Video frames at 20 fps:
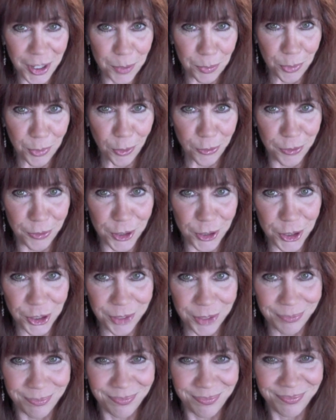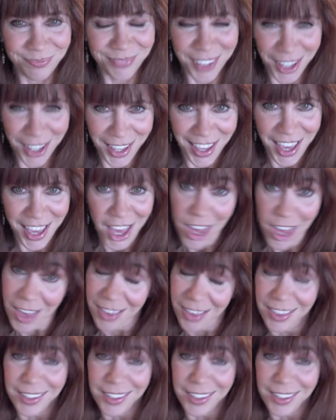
proficient. The